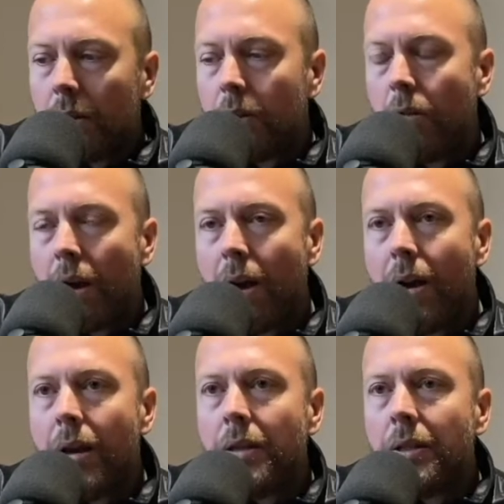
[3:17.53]

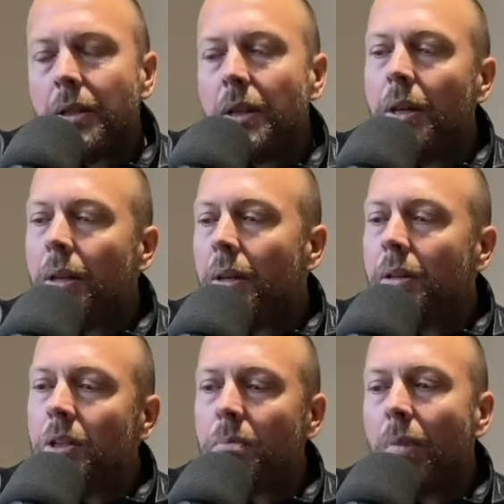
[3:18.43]
Christ
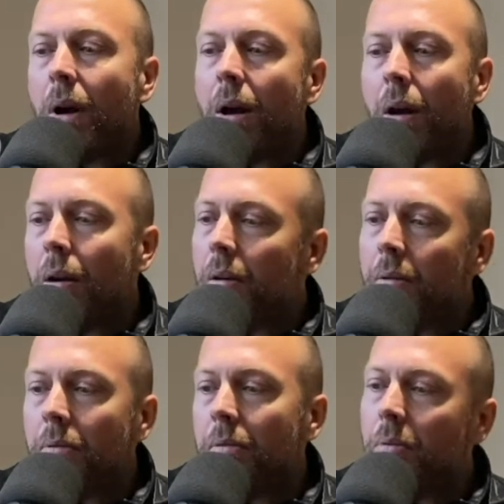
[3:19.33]
is
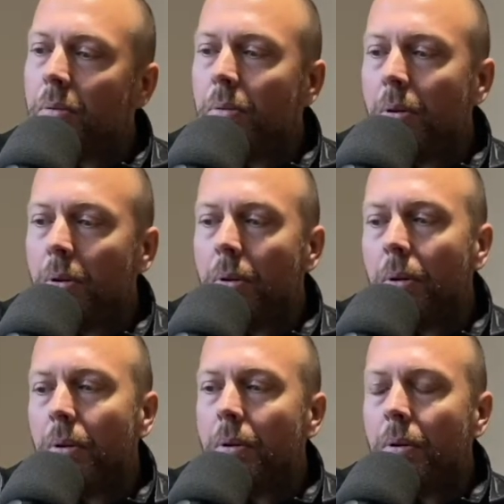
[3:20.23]
my
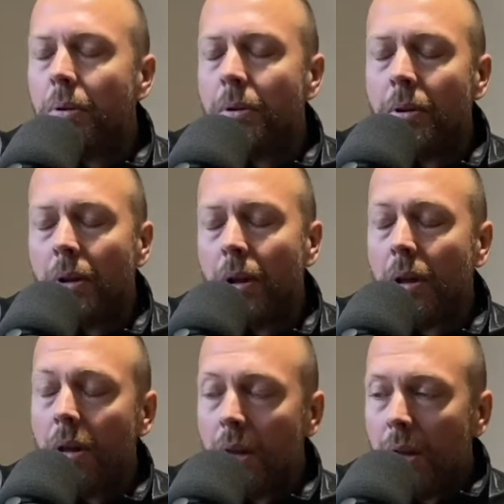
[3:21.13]
reward
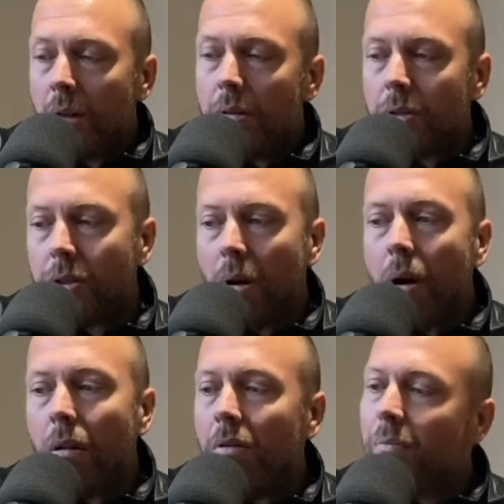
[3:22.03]
and
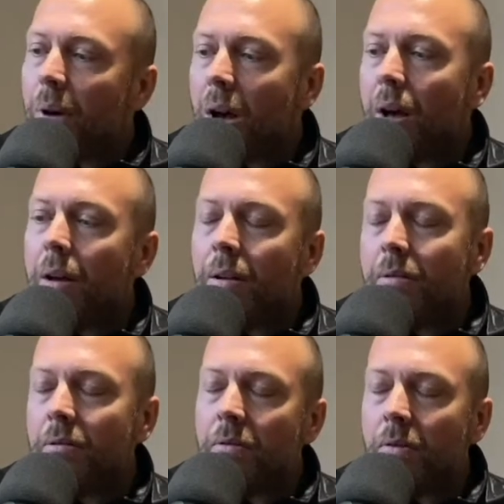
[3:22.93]
all of my
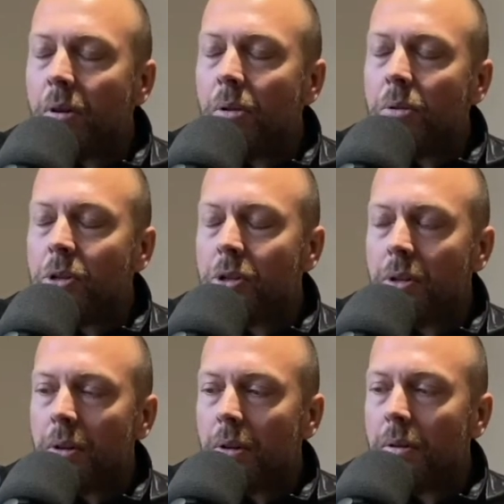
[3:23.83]

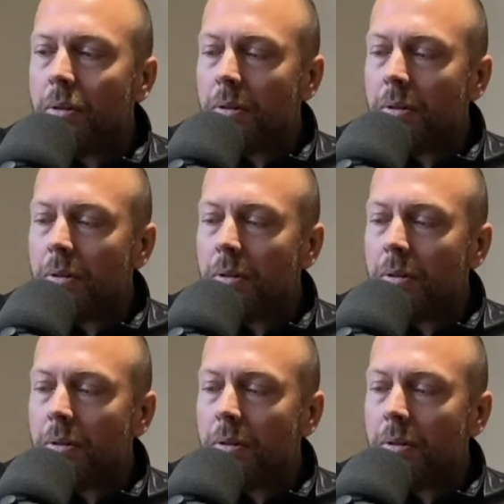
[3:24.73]
devotion.